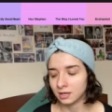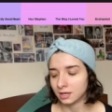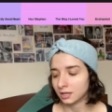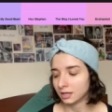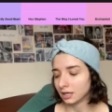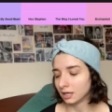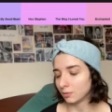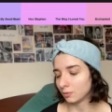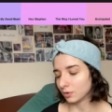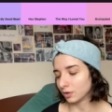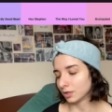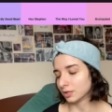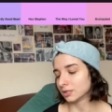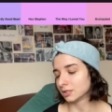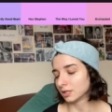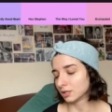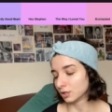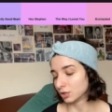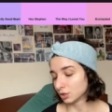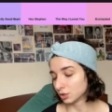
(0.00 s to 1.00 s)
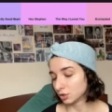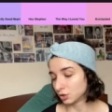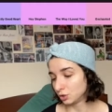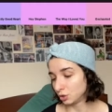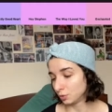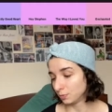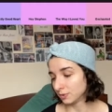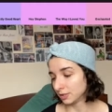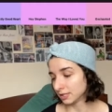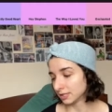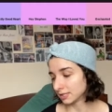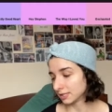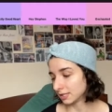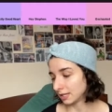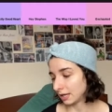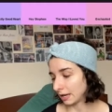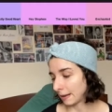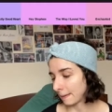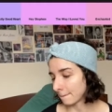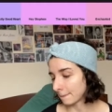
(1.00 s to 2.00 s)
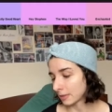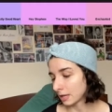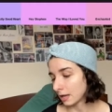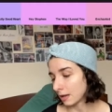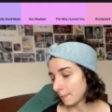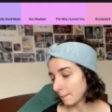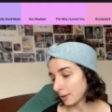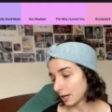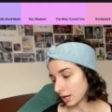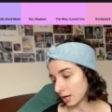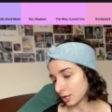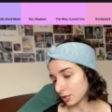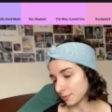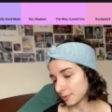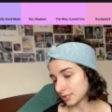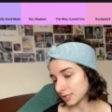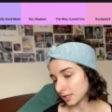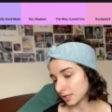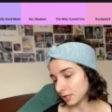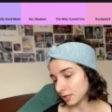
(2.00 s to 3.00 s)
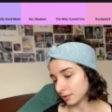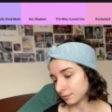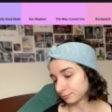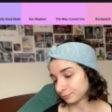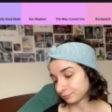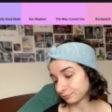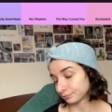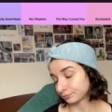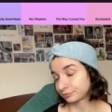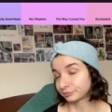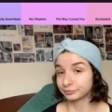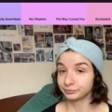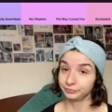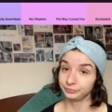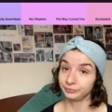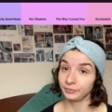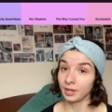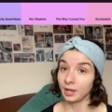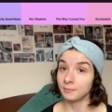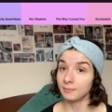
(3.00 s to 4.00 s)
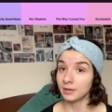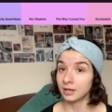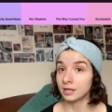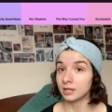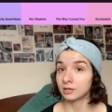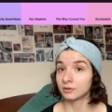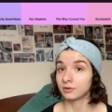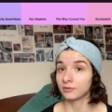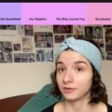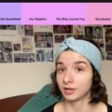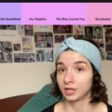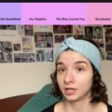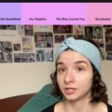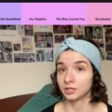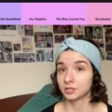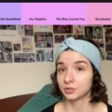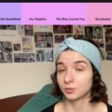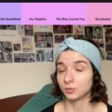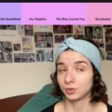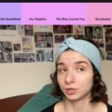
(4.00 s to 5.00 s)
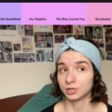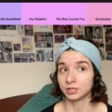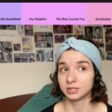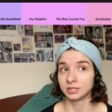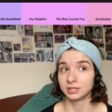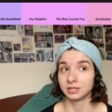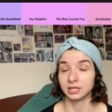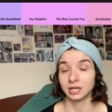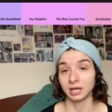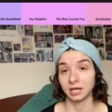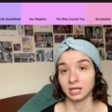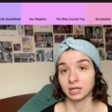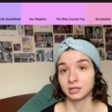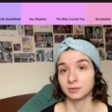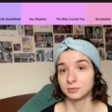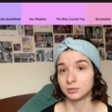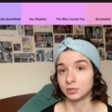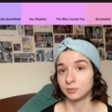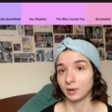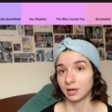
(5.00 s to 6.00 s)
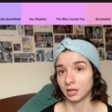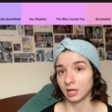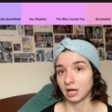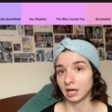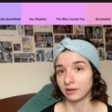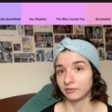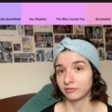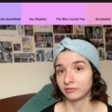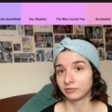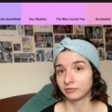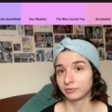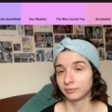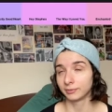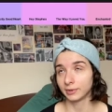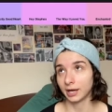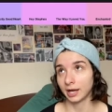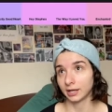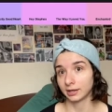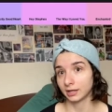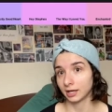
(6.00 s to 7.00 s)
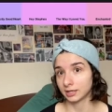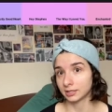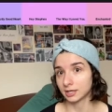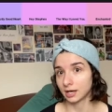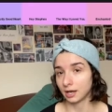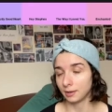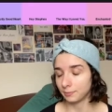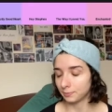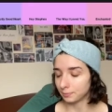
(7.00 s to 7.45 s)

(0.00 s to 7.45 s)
It was the stupidest thing. But 100% better than revenge was the anthem to my life at that time.